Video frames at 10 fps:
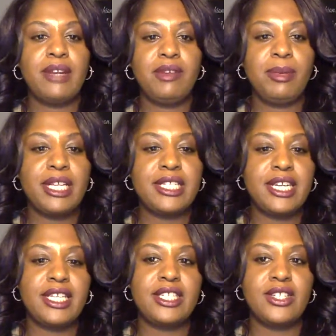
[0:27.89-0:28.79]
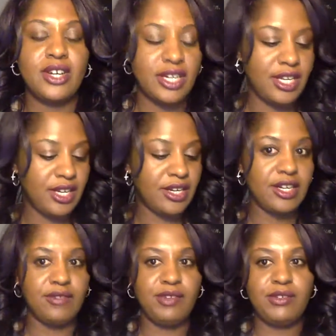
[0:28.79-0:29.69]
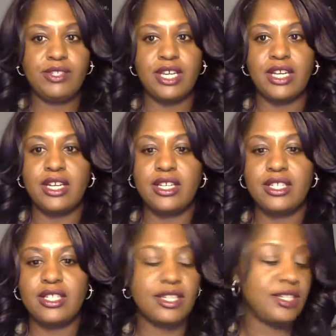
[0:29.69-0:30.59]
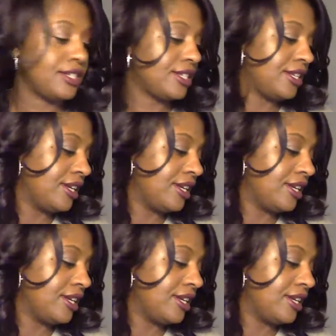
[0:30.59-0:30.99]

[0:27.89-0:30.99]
We about to get started here in a few seconds because